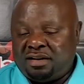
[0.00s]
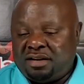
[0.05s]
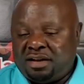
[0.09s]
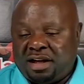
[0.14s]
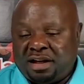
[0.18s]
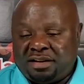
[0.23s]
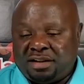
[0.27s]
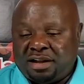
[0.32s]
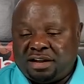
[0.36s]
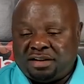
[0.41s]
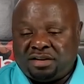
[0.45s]

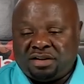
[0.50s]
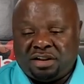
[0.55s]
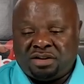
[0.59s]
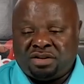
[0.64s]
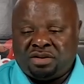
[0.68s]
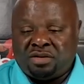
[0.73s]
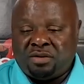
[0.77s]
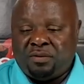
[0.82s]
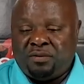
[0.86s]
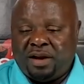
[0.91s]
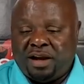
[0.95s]
That, that's
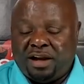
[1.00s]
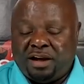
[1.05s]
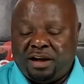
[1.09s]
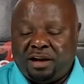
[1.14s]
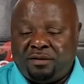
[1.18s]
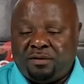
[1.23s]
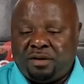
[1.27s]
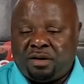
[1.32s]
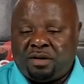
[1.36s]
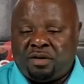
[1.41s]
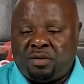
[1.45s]
just too vague
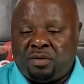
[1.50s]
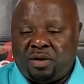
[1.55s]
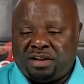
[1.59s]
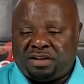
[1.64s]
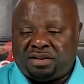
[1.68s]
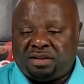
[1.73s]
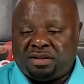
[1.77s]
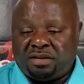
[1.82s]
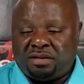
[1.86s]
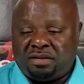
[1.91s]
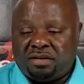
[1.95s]
of a
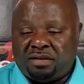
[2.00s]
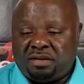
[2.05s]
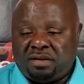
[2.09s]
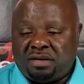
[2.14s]
question.